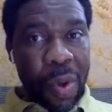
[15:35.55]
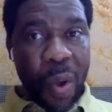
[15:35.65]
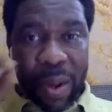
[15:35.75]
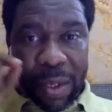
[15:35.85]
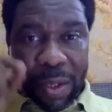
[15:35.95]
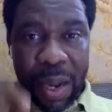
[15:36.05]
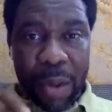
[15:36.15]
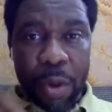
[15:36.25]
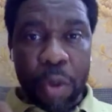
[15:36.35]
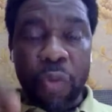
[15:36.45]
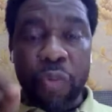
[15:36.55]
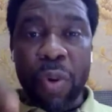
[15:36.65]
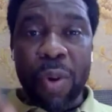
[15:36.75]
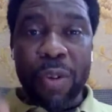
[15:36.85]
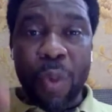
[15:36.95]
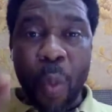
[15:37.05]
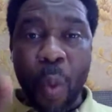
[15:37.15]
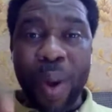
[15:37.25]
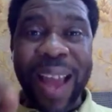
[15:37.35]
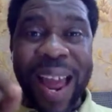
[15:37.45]
God is telling you to focus
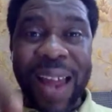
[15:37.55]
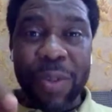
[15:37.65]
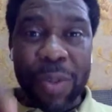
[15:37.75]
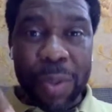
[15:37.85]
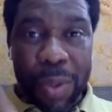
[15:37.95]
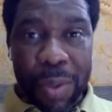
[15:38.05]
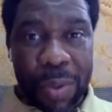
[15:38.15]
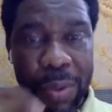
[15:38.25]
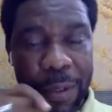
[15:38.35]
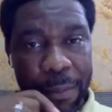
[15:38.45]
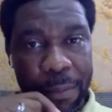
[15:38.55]
on what He asks you to do.